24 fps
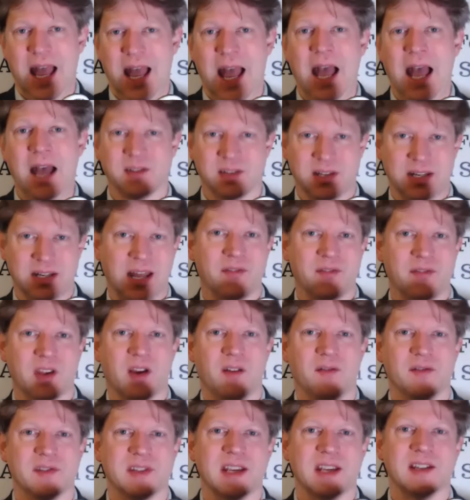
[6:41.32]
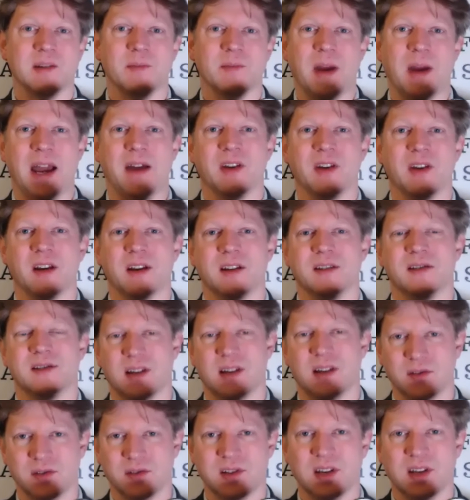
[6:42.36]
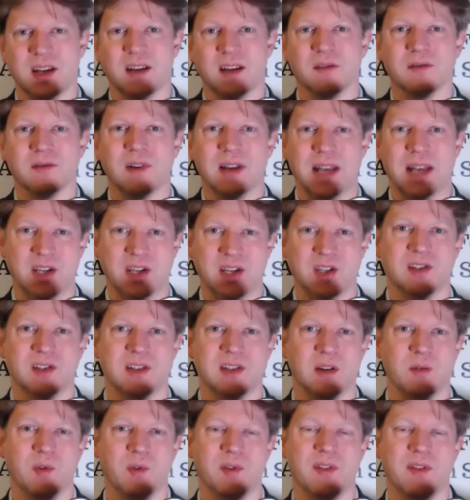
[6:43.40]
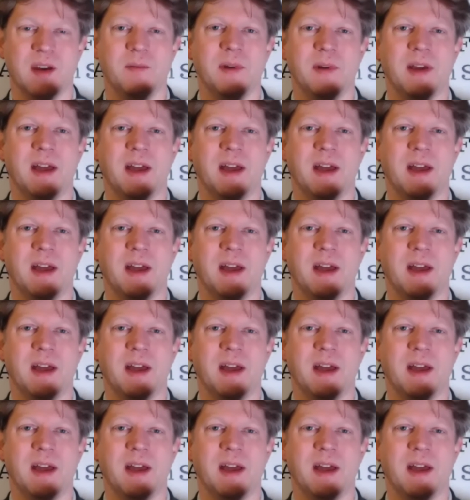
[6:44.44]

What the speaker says: I was going to have the conversation about having a consulting relationship with them.